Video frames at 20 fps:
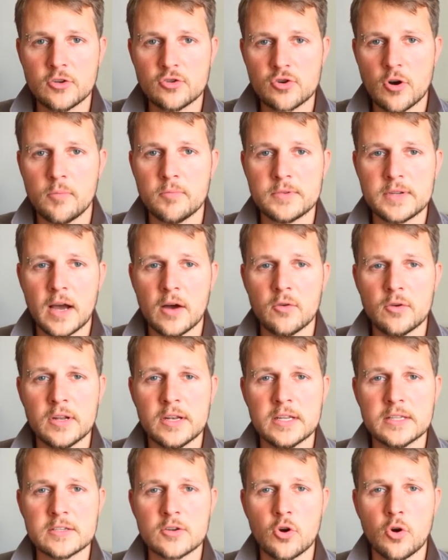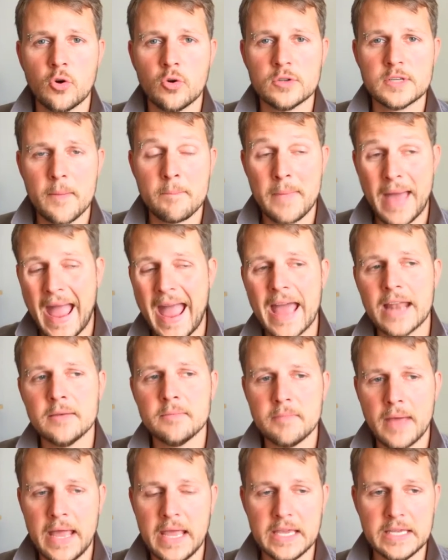drop down and it's called
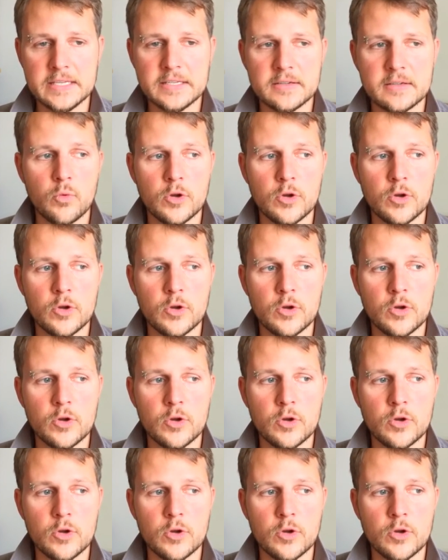man-made,